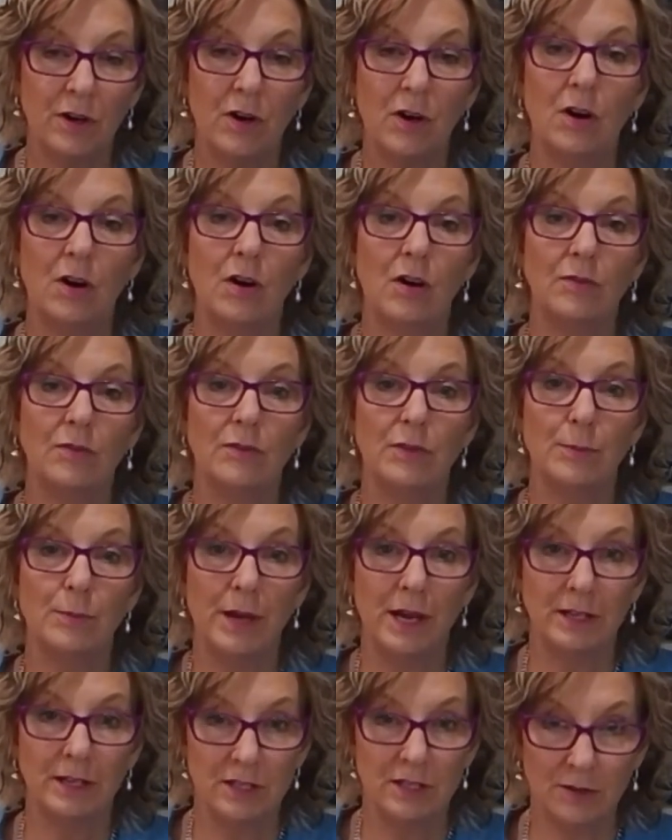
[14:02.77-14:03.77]
of the
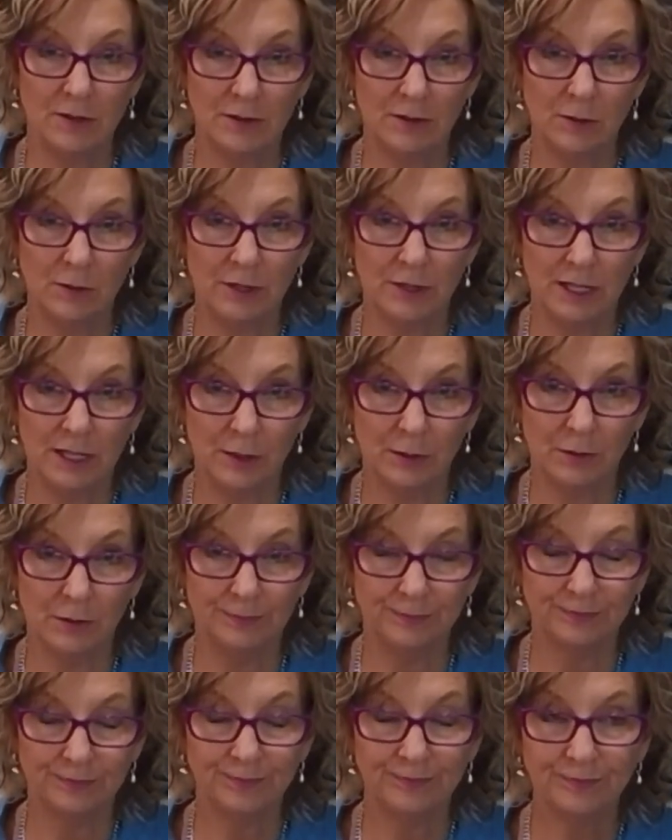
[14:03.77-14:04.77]
bacterial
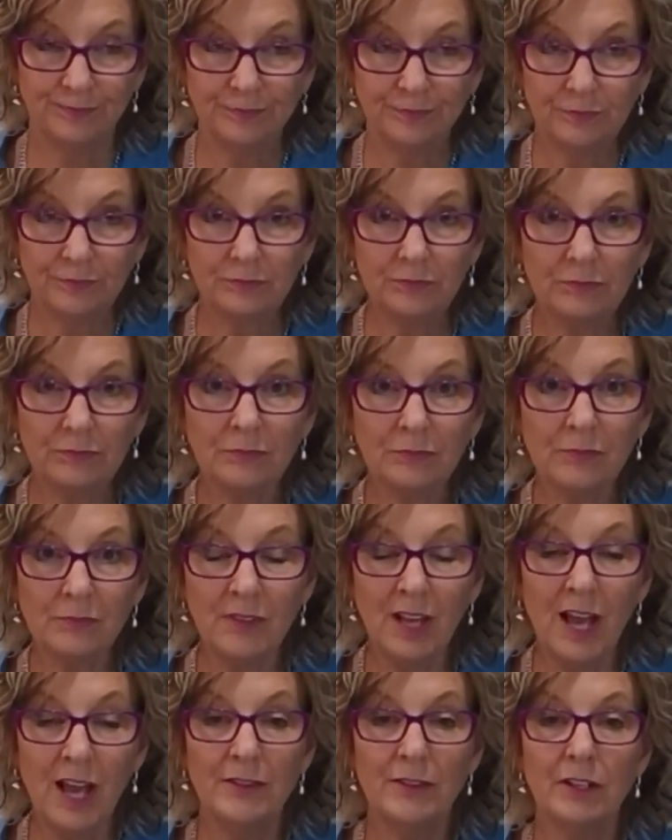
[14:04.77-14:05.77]
kill,
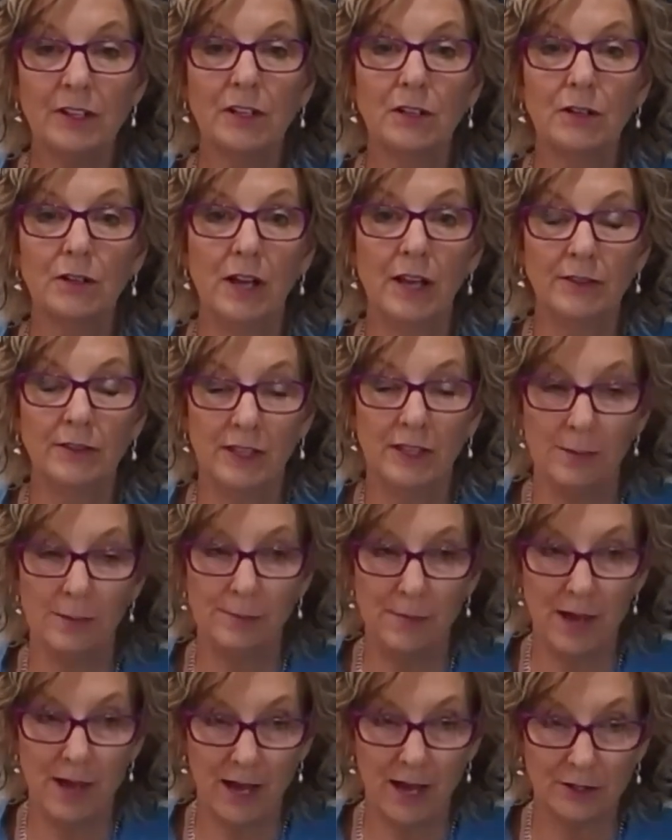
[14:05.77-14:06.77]
and the
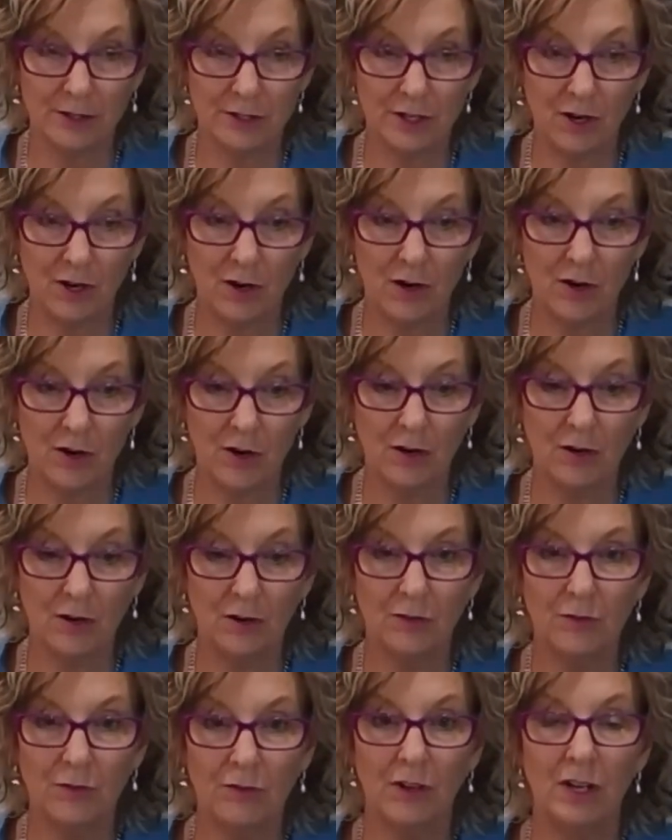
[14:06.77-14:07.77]
amount
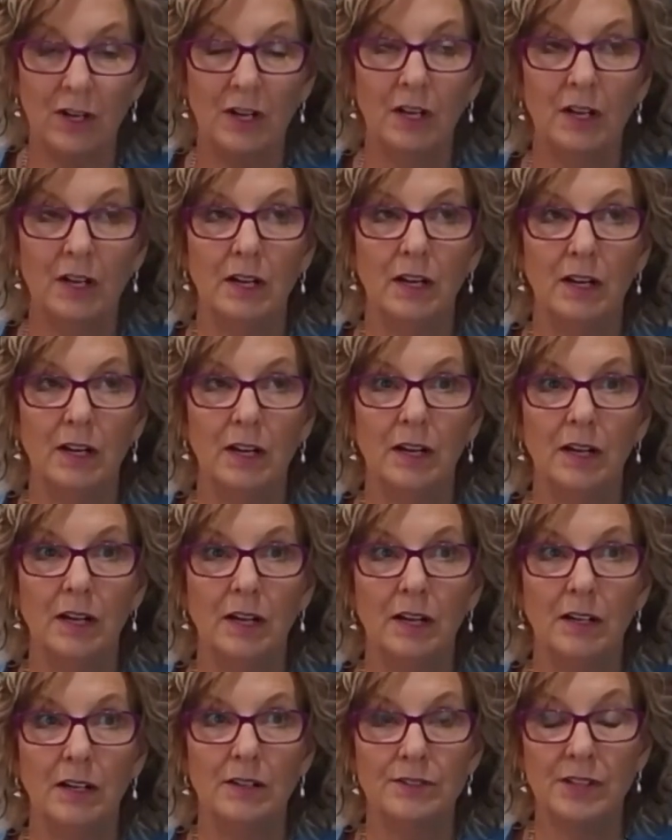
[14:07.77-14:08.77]
of
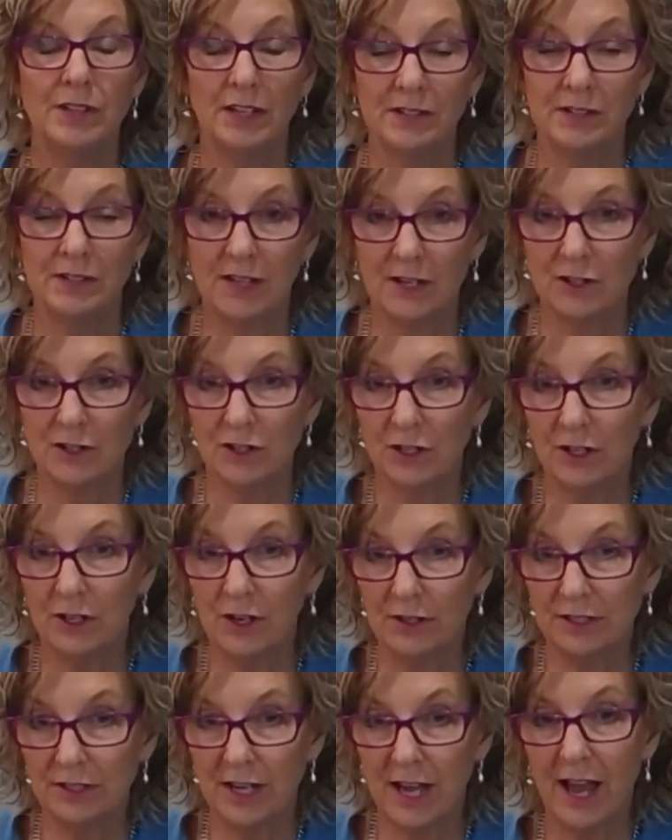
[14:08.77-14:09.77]
success you're
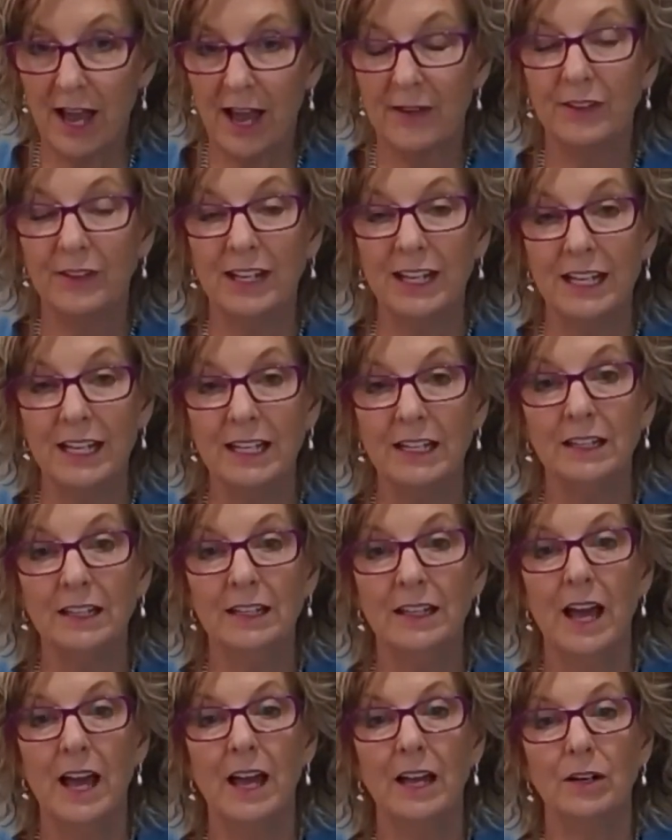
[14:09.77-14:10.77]
going to have in
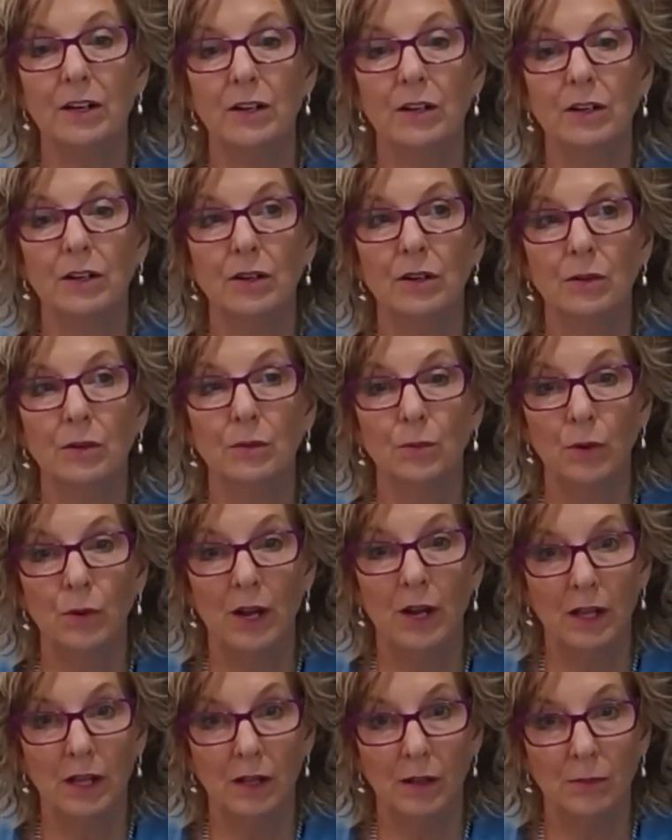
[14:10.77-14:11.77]
that
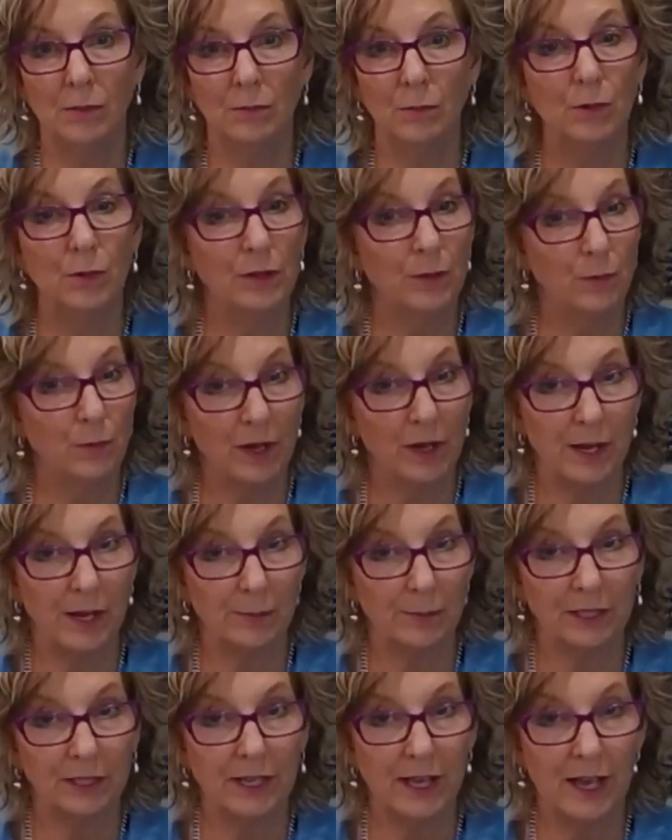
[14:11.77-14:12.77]
realm with one
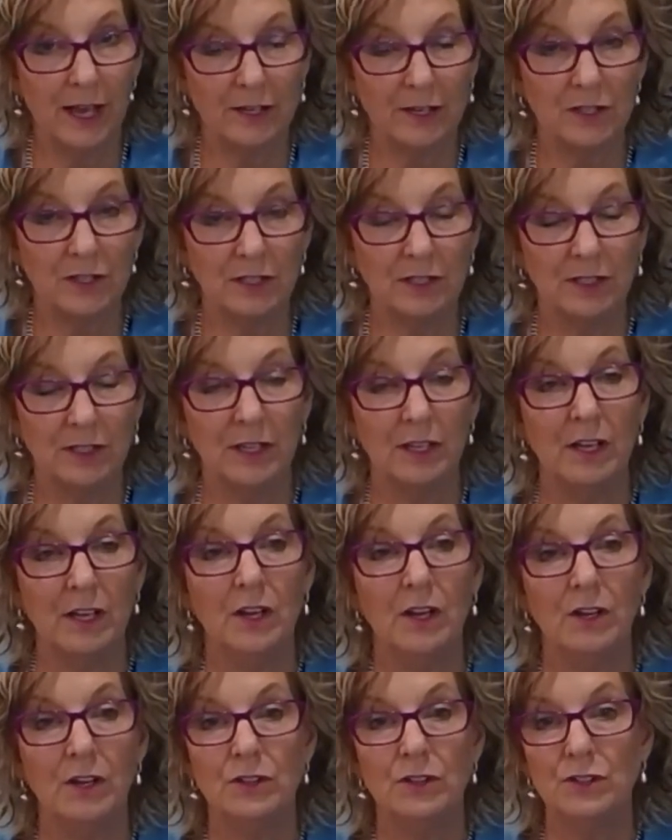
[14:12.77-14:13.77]
application.
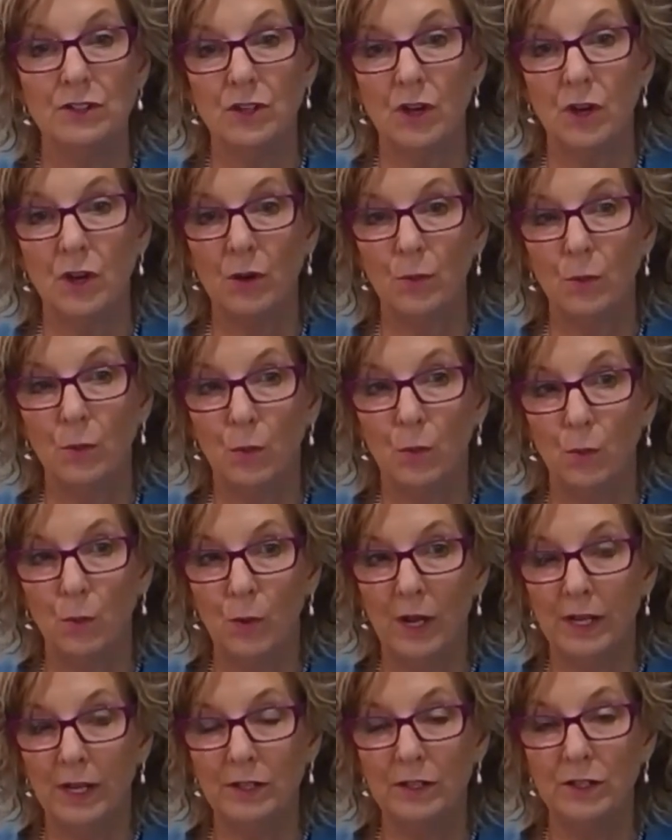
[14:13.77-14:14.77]
So
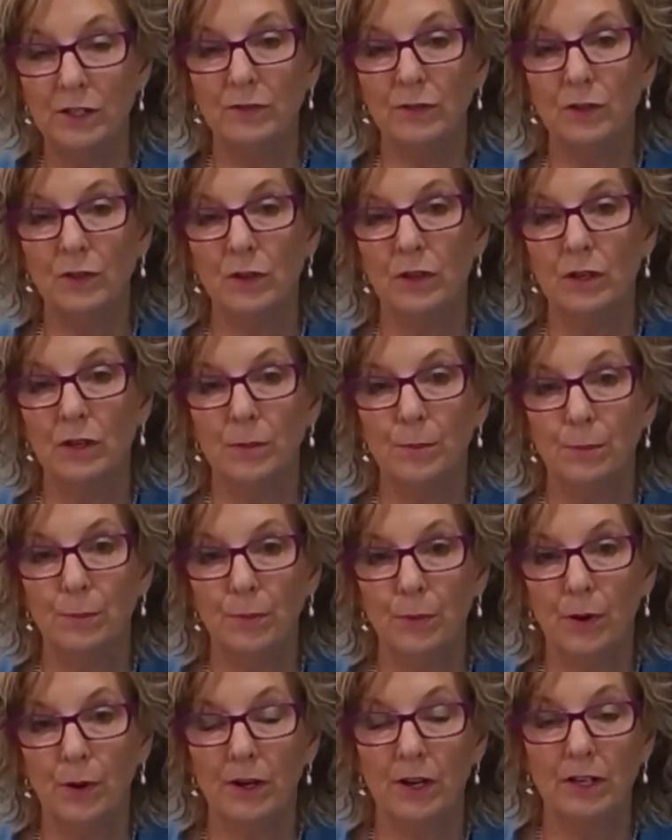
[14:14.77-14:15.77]
when you've got a
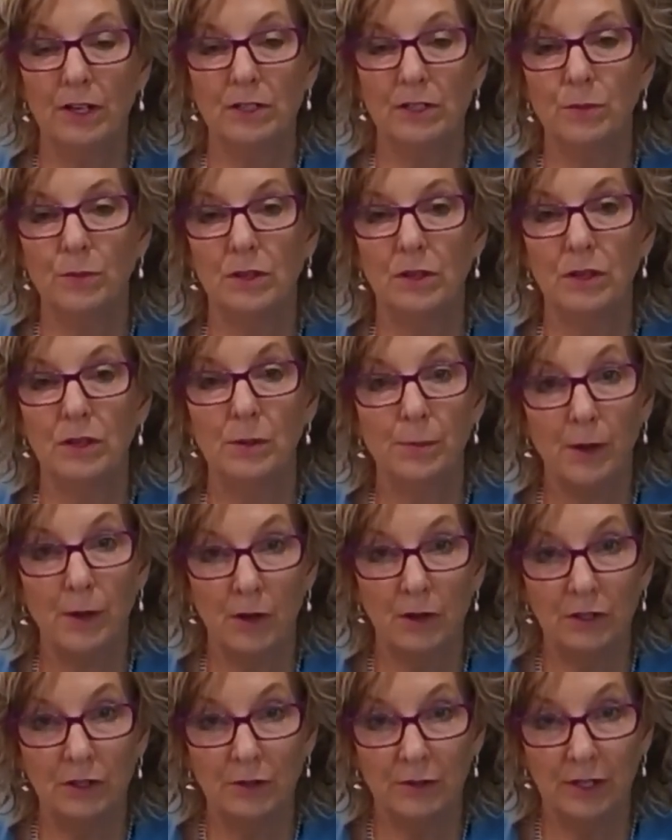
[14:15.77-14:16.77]
product with an
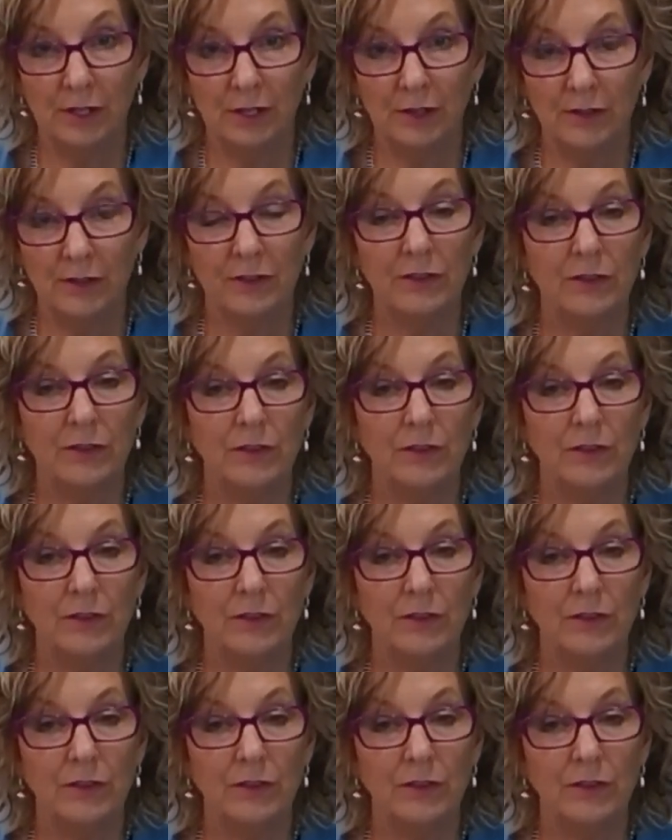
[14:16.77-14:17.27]
ammonia in it,